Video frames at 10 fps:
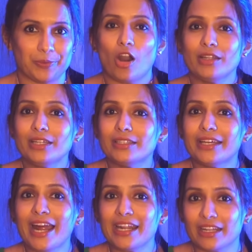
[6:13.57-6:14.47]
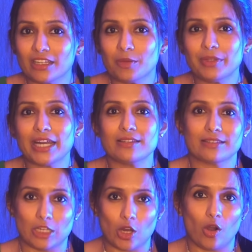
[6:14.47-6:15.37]
On the other hand, income tax
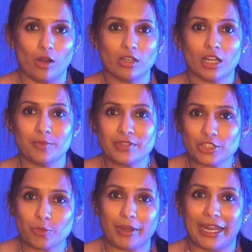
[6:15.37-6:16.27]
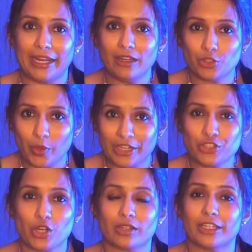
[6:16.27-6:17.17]
law comes into play to
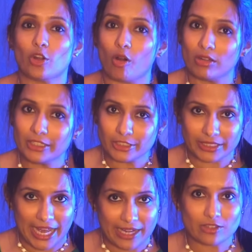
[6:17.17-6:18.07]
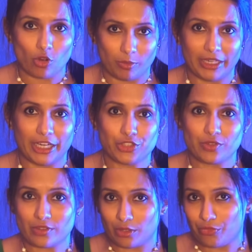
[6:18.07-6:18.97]
ensure that all the tax
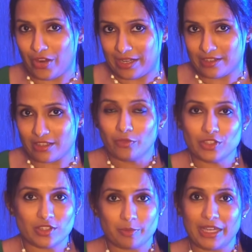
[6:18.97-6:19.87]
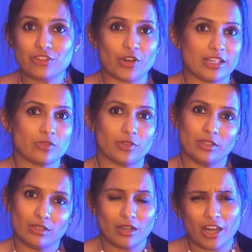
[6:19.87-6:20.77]
obligations on the funds which is being transferred
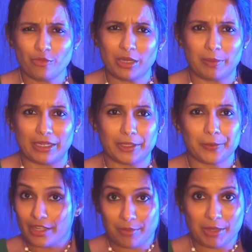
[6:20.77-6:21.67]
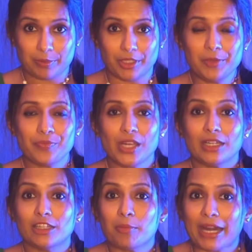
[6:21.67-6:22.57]
have been met. Remember,
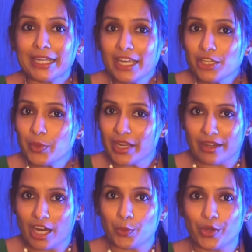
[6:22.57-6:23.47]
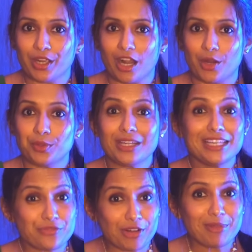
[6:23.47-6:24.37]
the money in your NRO account
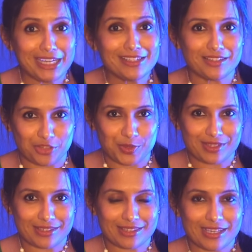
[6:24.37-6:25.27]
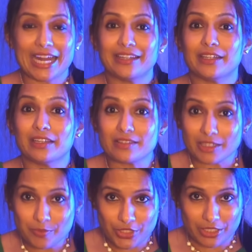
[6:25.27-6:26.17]
is from Indian sources and it is
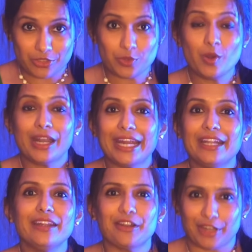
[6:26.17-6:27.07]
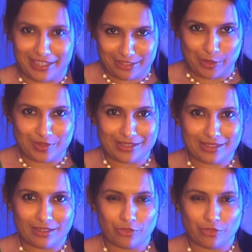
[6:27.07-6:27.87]
subject to Indian tax laws.